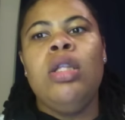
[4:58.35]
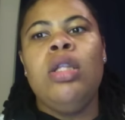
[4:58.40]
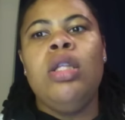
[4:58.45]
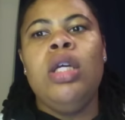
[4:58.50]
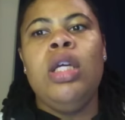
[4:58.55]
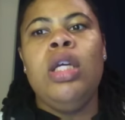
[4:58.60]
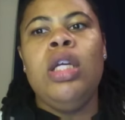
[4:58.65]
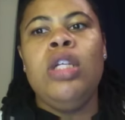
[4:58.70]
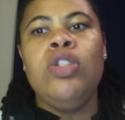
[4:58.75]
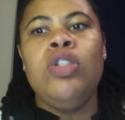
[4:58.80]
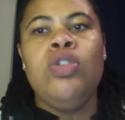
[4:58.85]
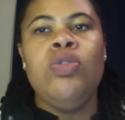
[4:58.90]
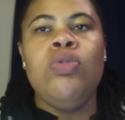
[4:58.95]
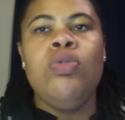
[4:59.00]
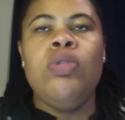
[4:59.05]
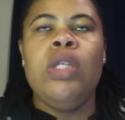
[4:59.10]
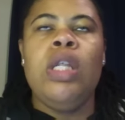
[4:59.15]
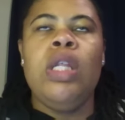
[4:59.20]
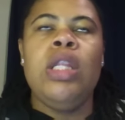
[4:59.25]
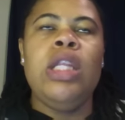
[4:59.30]
the issues
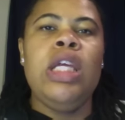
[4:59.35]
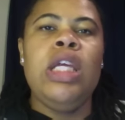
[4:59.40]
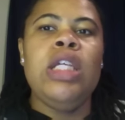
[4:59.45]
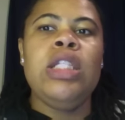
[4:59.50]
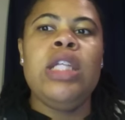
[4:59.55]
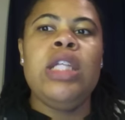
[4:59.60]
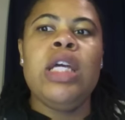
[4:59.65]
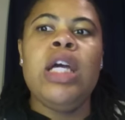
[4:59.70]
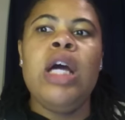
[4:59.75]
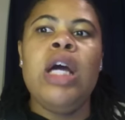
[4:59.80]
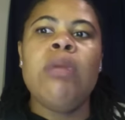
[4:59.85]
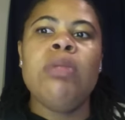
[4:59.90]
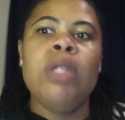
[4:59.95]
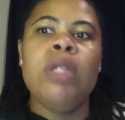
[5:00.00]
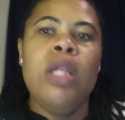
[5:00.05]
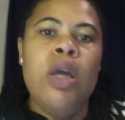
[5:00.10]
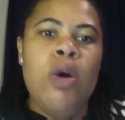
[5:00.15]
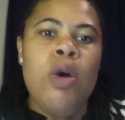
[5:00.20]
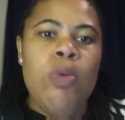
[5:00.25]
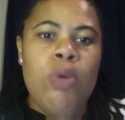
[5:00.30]
and the things that comes
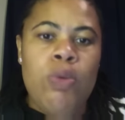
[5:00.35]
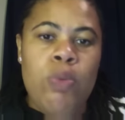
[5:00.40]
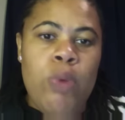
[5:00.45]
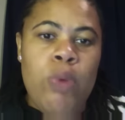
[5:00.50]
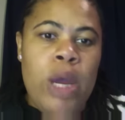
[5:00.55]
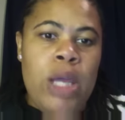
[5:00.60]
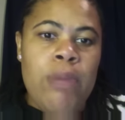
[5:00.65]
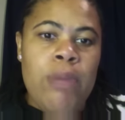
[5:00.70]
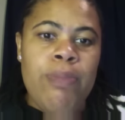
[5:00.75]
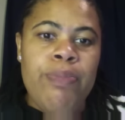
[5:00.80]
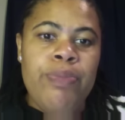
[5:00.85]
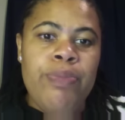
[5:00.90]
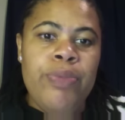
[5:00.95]
along with rape